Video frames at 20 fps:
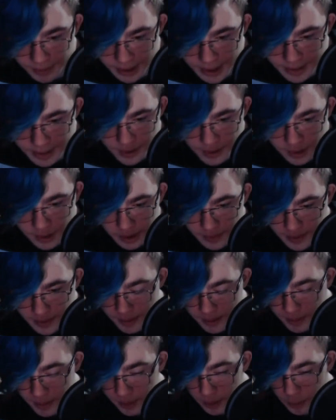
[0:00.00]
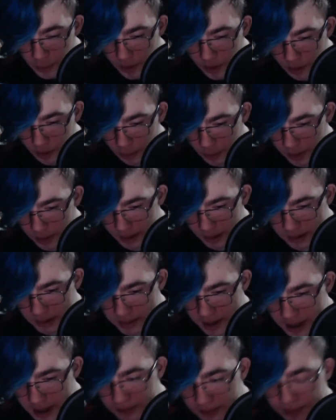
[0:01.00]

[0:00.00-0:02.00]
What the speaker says: If you could live anywhere in the world, where would it be?